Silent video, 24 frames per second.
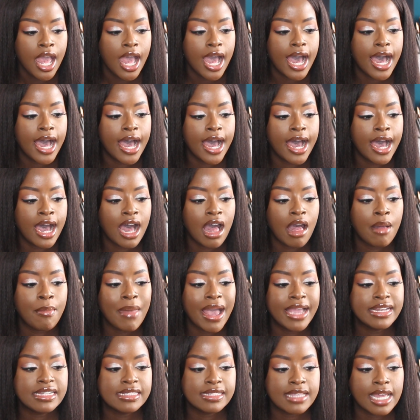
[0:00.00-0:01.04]

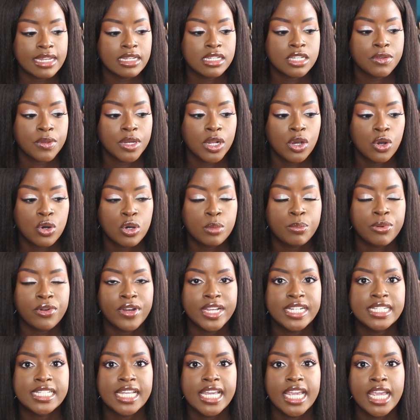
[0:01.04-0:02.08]
I decided to
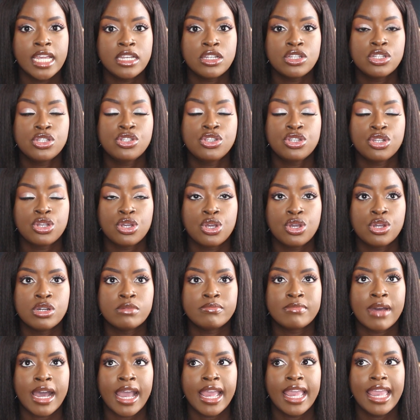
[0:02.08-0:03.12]
incorporate it into
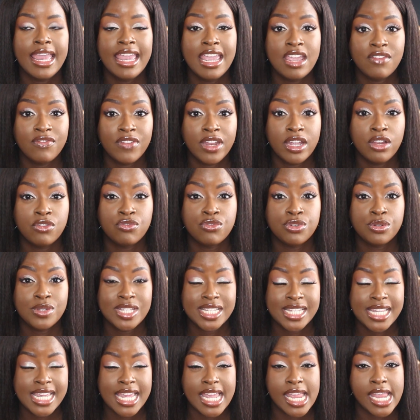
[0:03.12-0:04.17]
my evening
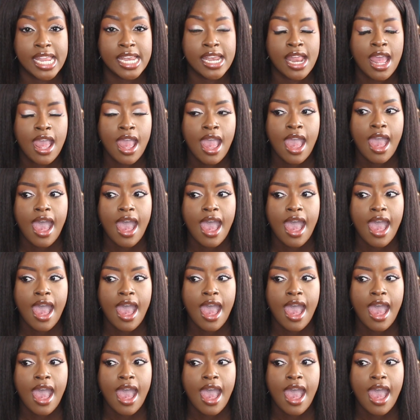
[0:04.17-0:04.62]
routine